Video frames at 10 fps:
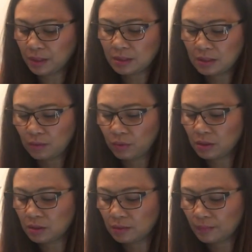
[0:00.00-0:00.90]
Let's see what
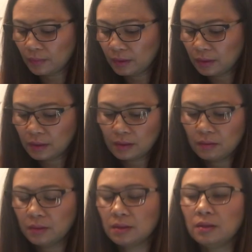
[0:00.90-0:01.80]

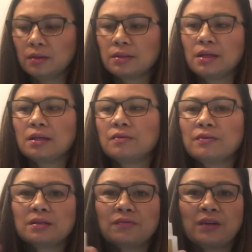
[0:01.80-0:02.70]
it looks like.
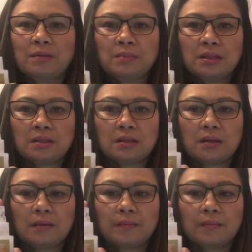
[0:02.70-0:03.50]
If it's a fine mist.